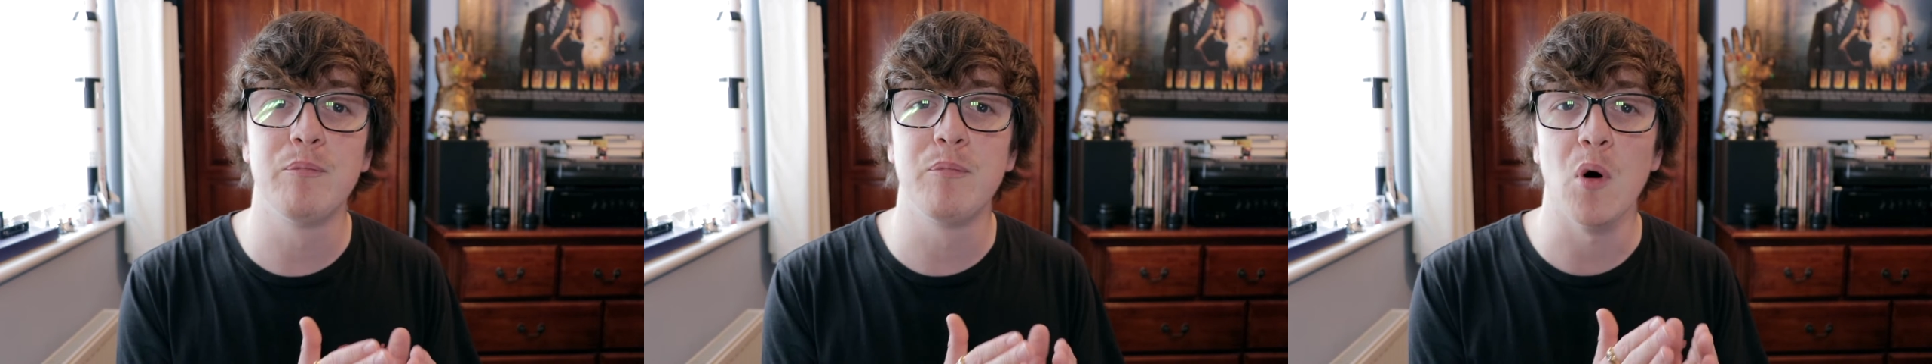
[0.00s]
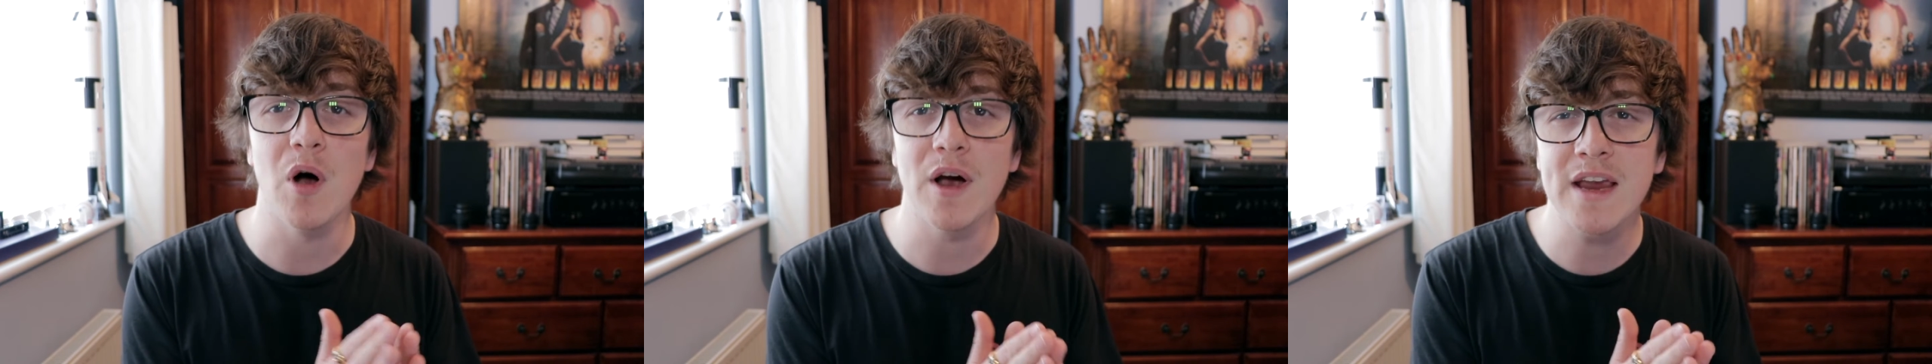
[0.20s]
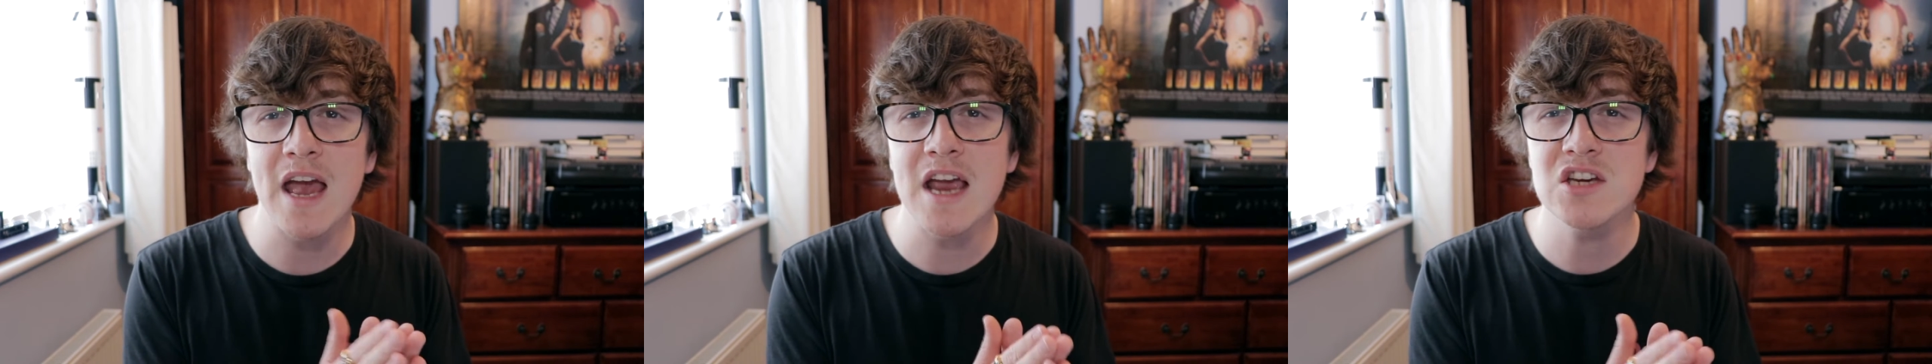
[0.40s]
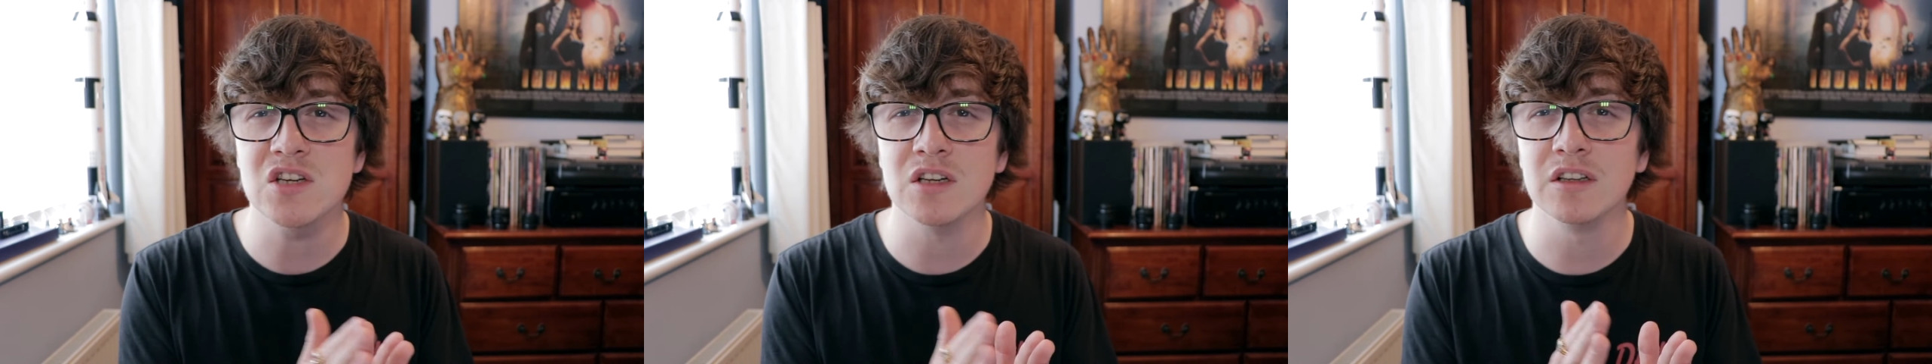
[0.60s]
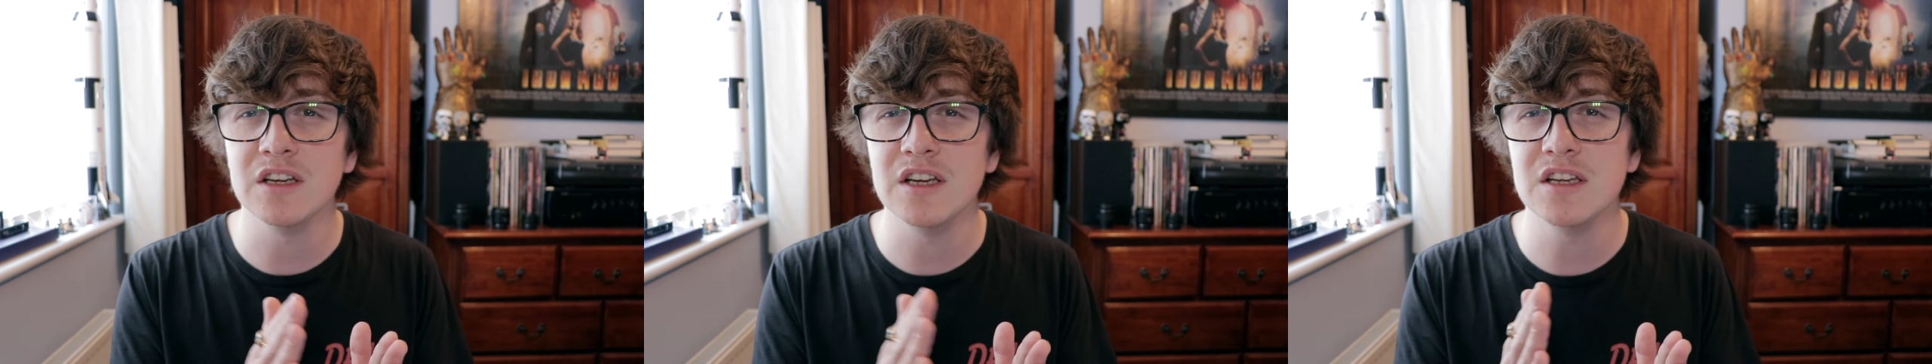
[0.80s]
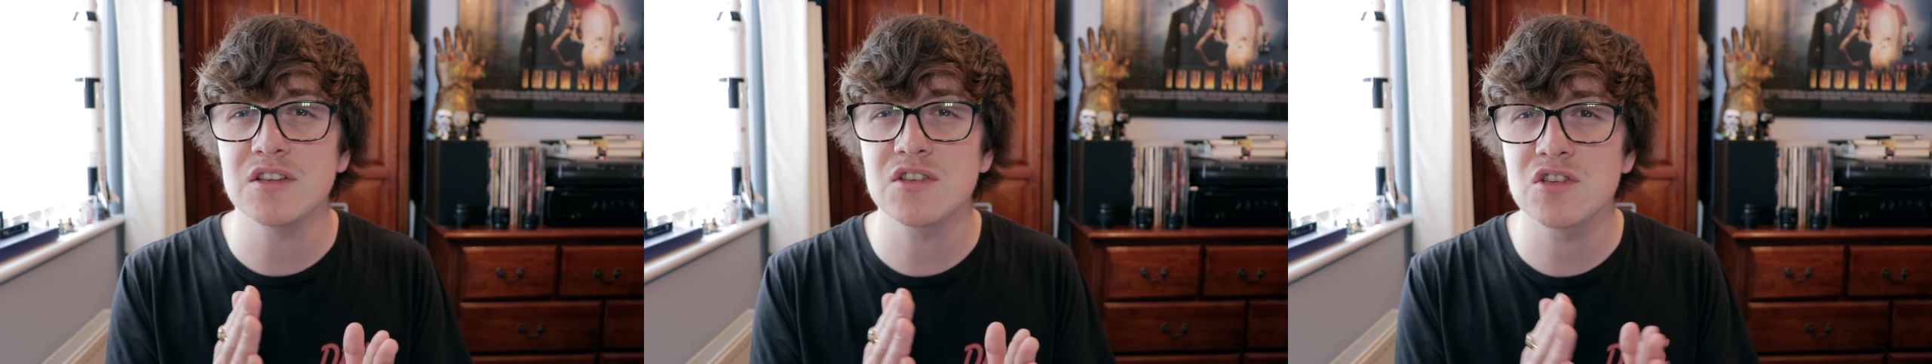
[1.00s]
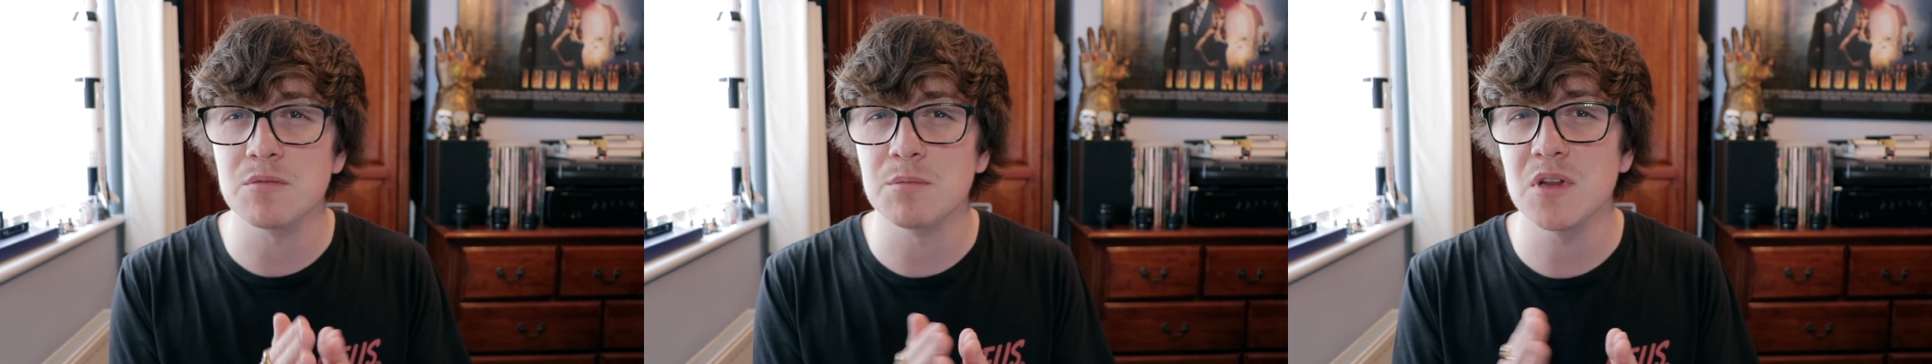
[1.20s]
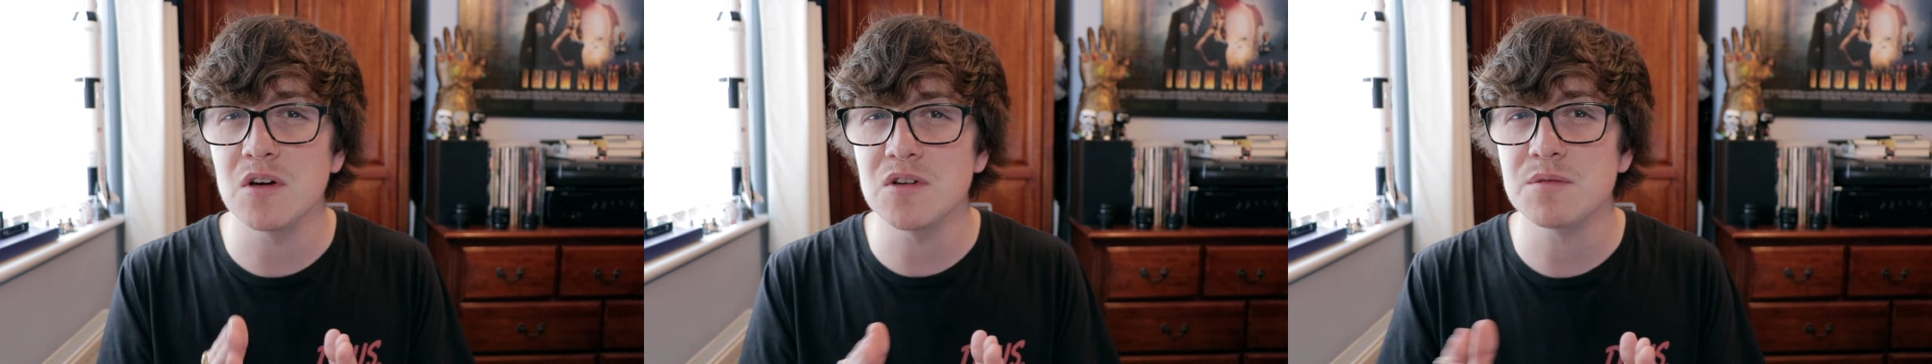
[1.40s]
but occasionally
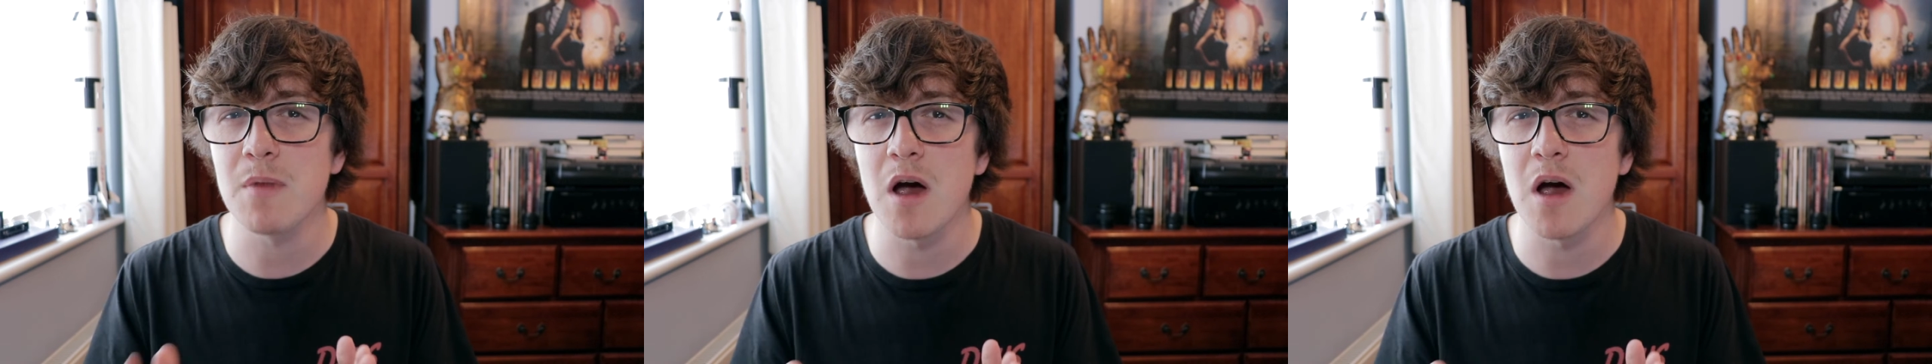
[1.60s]
some of those